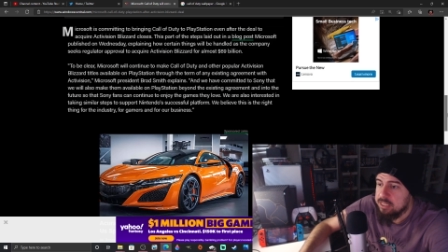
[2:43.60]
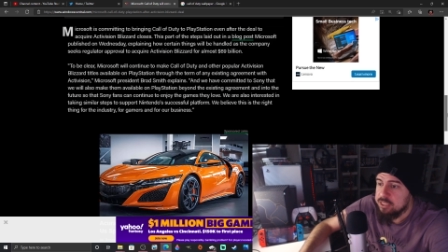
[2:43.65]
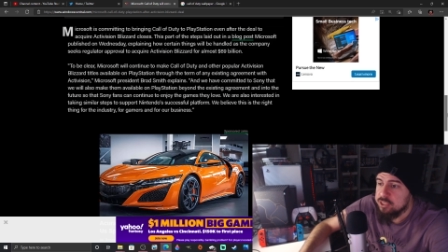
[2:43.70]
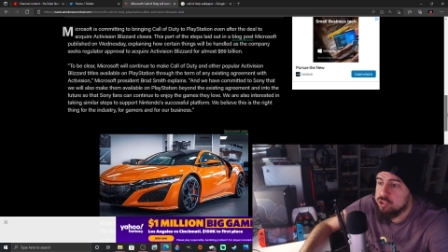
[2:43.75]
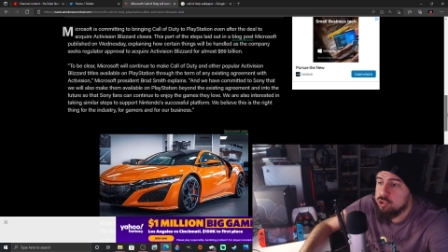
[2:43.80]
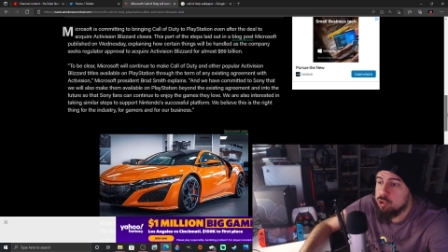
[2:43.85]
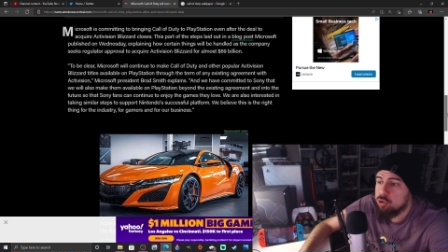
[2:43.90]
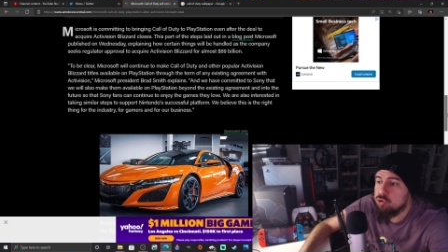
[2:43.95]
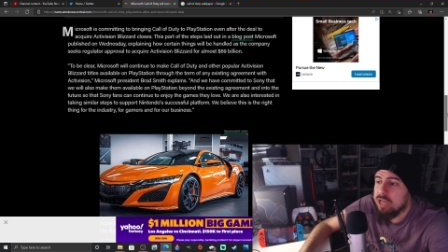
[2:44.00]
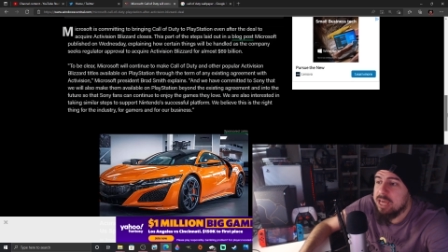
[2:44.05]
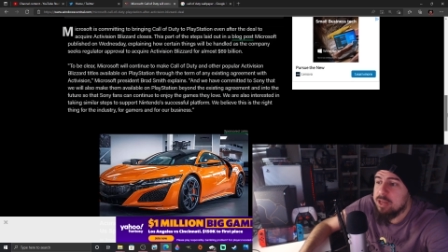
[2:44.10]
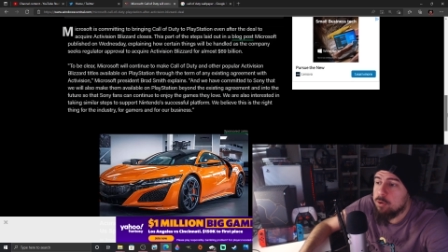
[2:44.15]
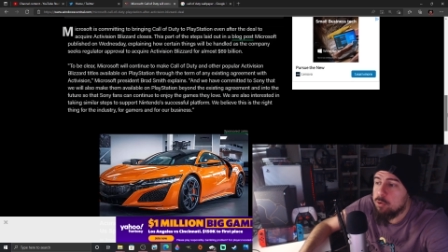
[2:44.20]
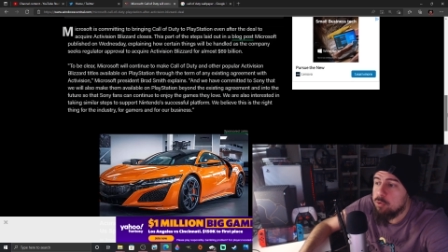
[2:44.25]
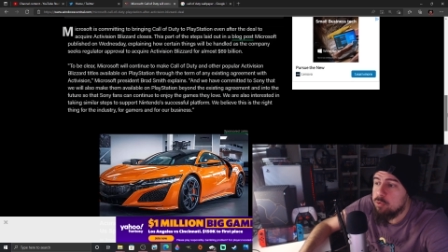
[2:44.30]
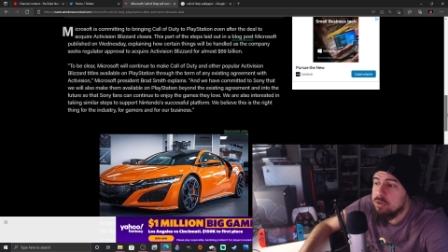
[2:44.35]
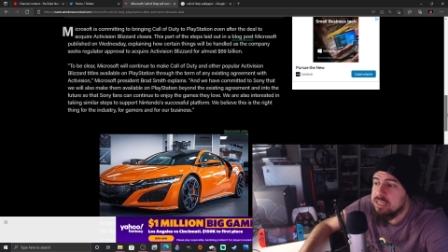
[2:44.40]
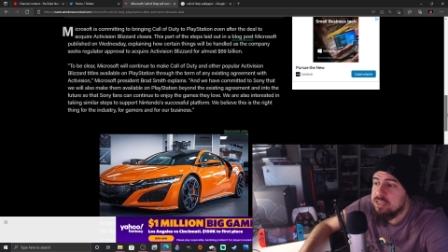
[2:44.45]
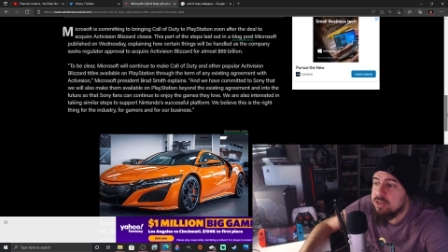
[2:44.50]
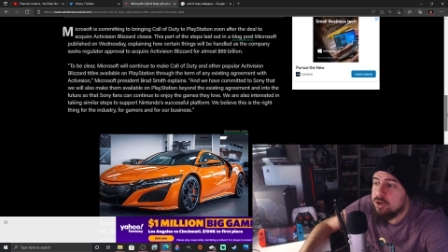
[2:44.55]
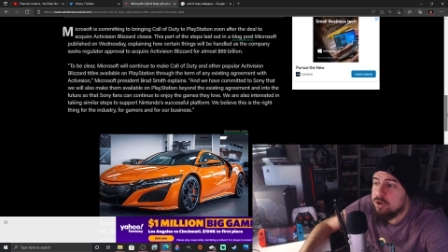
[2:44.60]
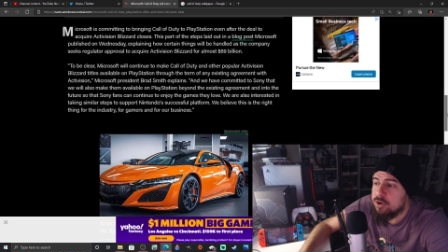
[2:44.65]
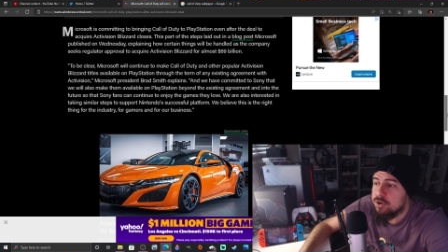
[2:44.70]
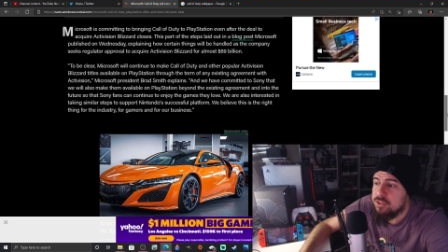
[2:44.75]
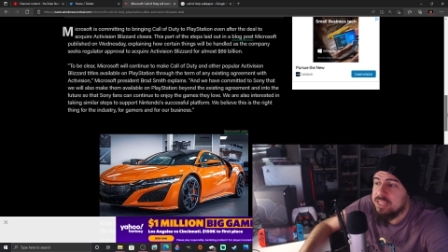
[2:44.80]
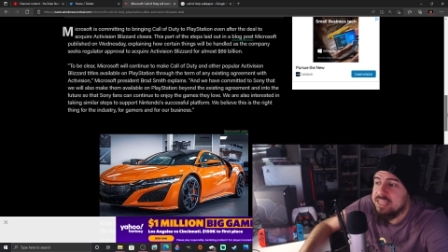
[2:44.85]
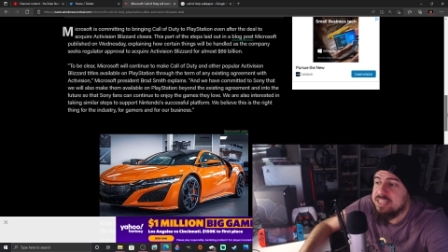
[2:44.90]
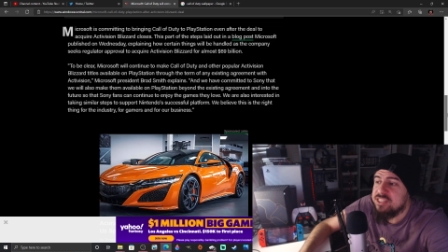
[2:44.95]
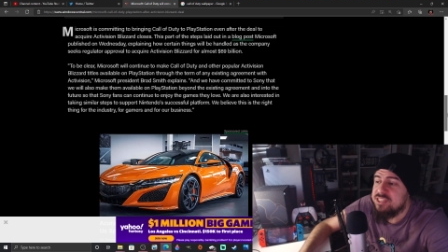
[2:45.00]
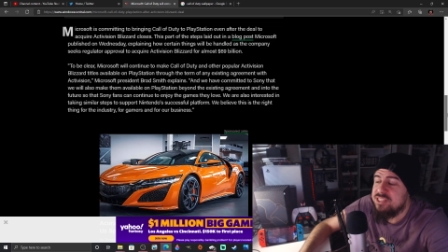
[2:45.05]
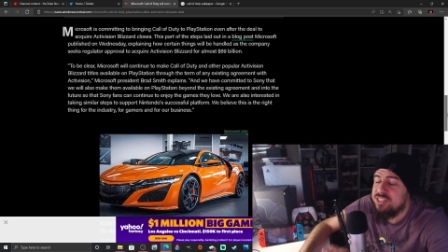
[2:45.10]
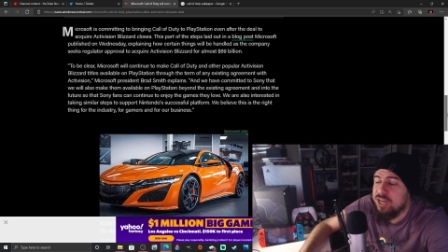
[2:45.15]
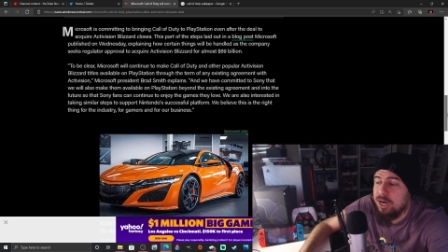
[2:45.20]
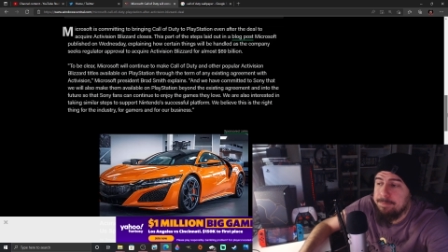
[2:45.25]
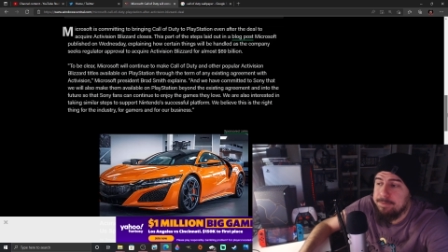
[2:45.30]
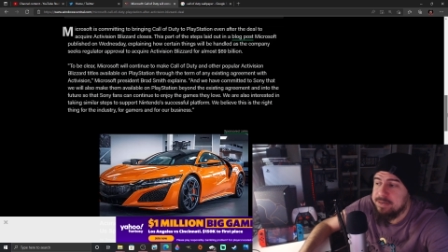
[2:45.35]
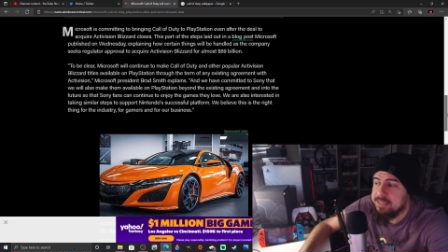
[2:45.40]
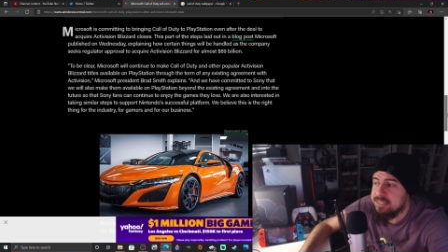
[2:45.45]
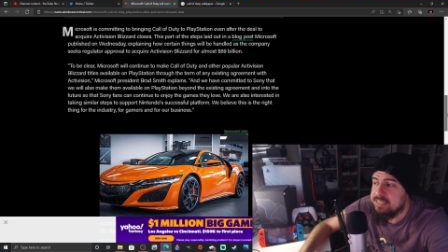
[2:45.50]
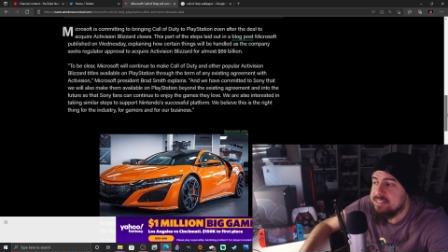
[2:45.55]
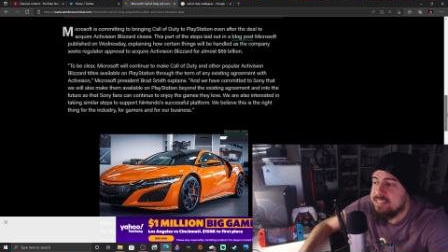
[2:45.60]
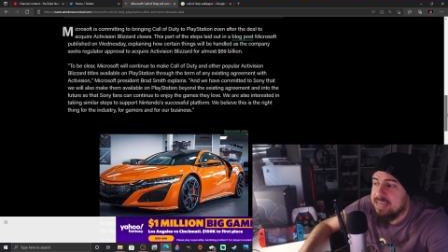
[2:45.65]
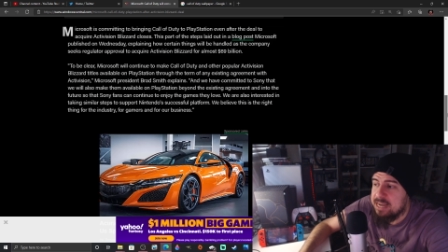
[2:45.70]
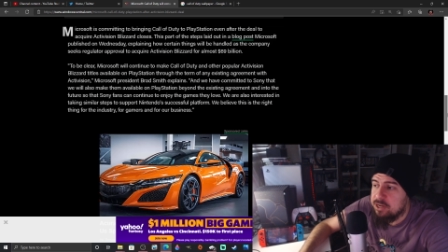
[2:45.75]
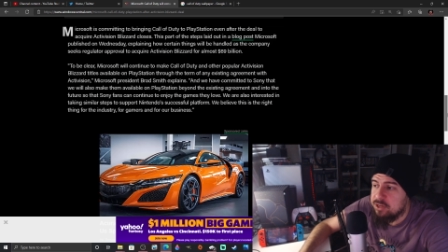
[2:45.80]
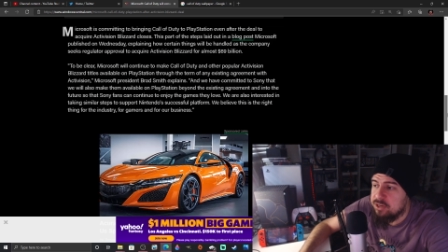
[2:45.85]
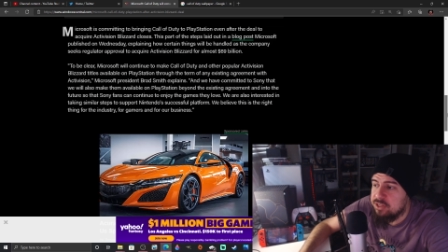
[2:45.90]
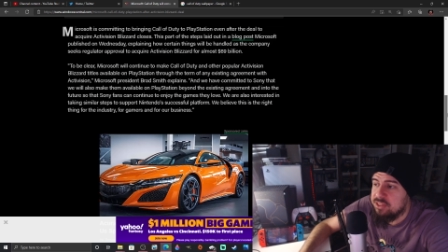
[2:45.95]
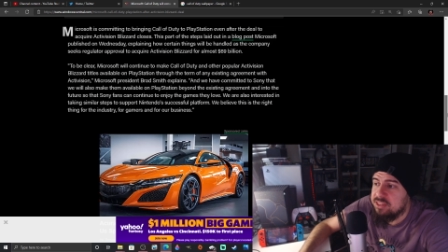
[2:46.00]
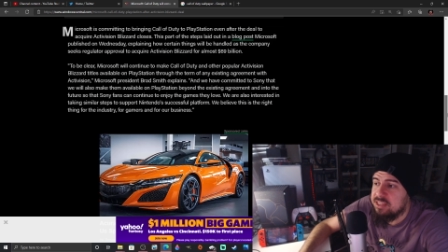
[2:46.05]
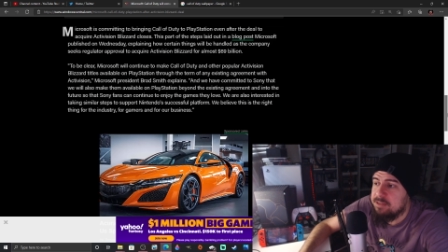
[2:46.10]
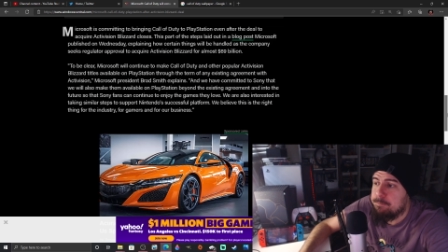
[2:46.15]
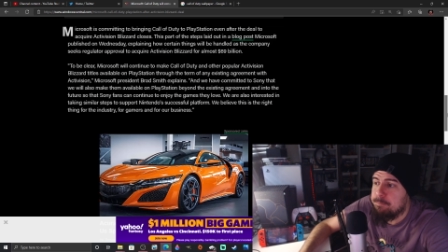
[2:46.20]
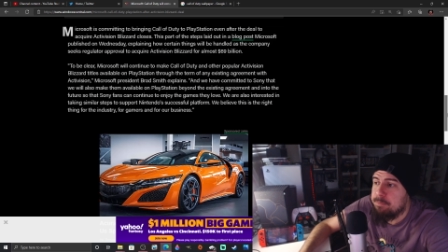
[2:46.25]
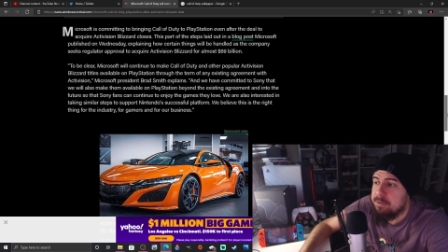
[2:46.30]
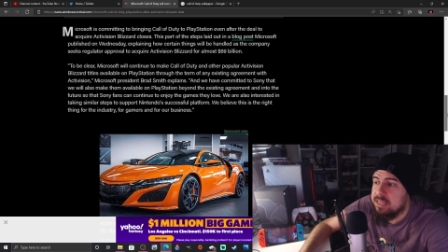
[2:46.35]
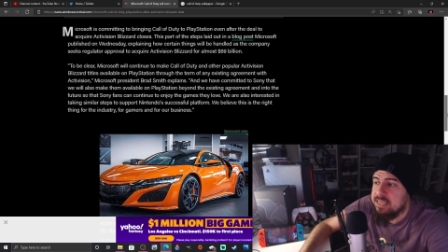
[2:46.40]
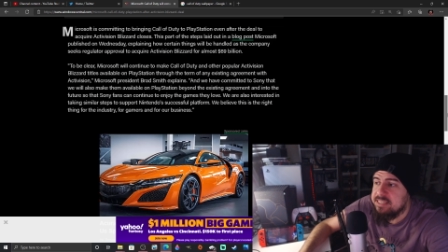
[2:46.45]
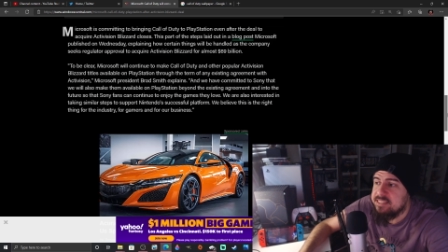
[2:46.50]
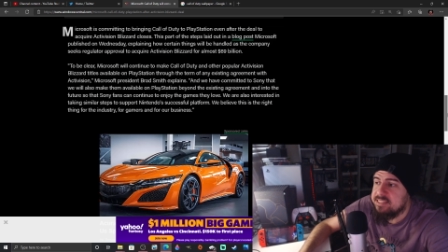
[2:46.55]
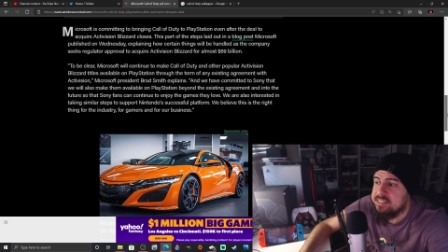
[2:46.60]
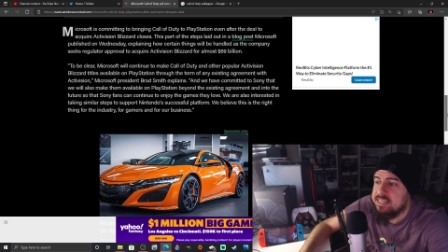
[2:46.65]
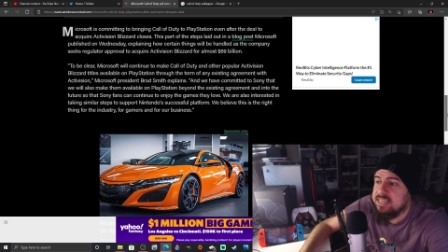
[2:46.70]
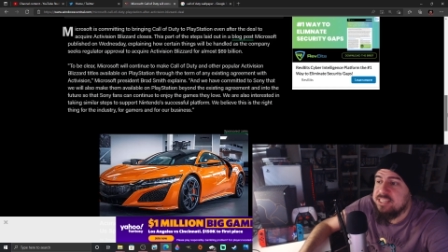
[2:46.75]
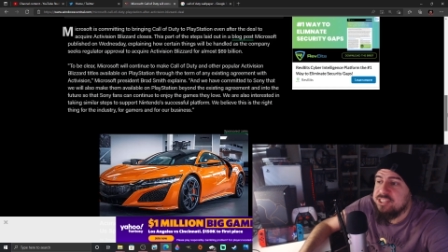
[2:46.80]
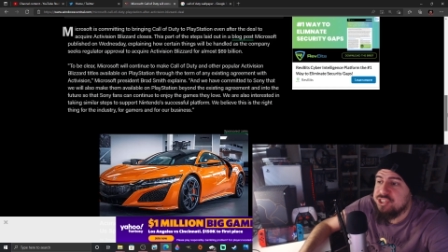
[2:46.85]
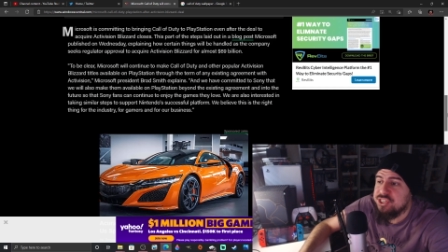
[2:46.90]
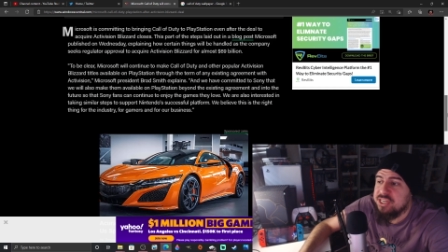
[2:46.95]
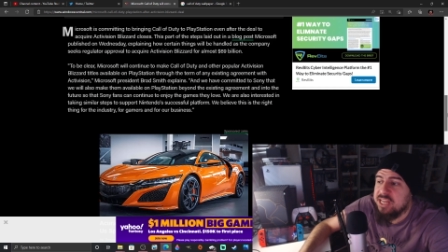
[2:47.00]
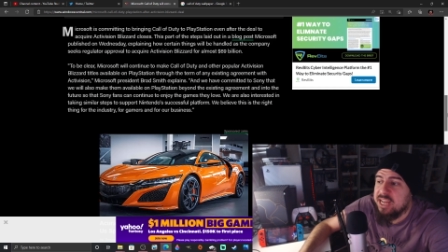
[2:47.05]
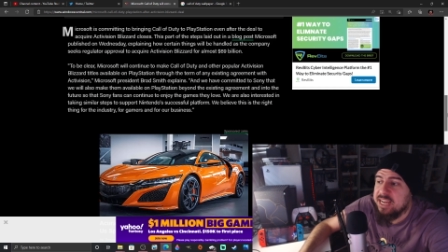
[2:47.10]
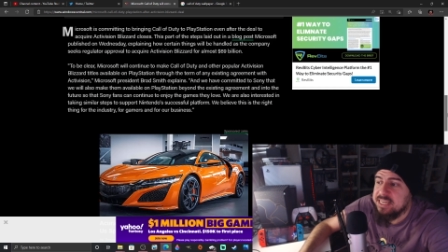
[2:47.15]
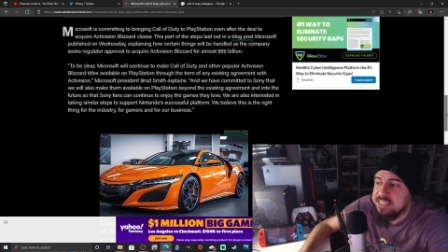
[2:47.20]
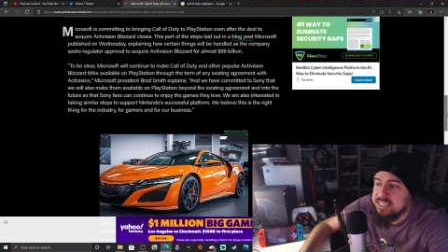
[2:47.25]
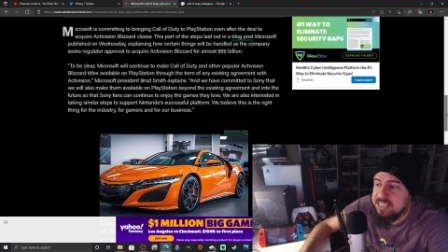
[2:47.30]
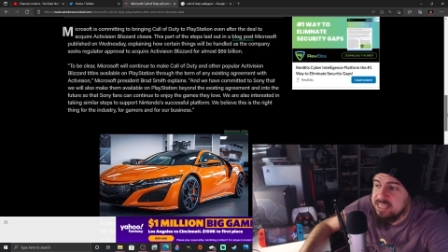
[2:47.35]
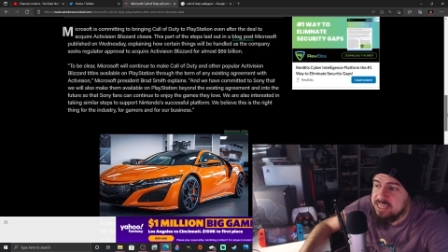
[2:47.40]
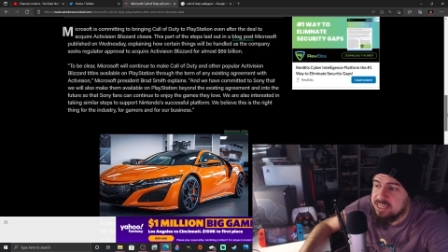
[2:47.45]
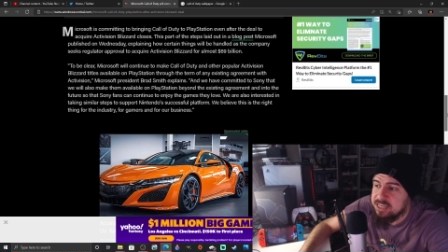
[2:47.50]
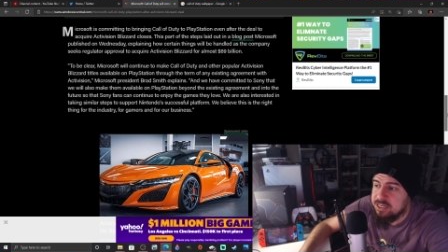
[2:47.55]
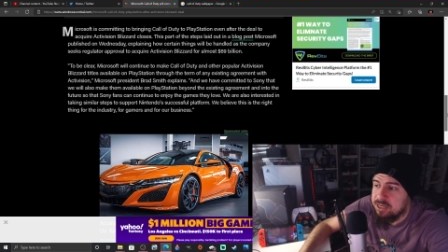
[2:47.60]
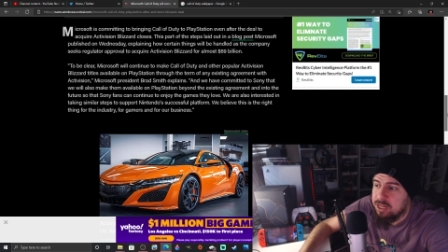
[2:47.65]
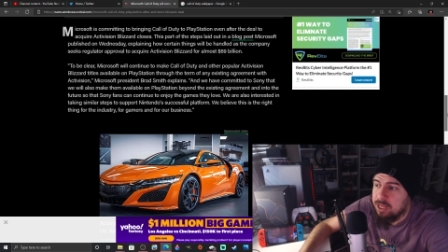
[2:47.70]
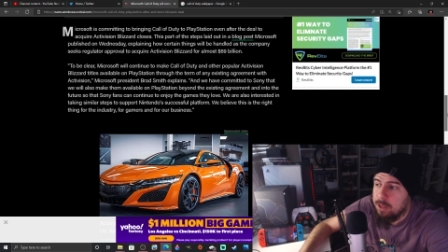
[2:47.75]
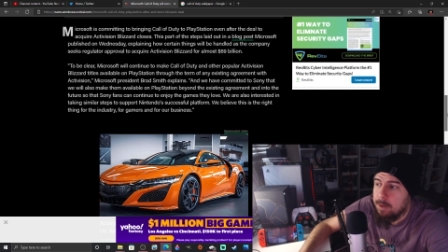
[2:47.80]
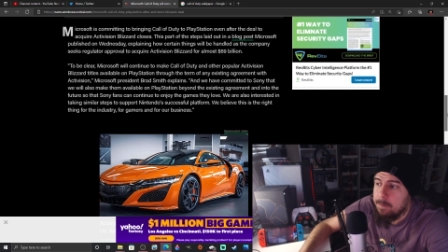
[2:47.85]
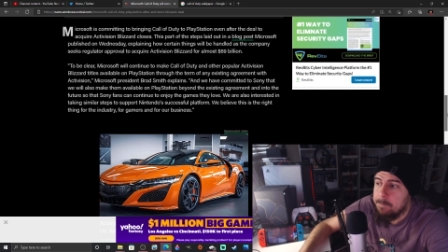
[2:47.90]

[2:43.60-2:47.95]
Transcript: So not only are they doubling down on the PlayStation idea,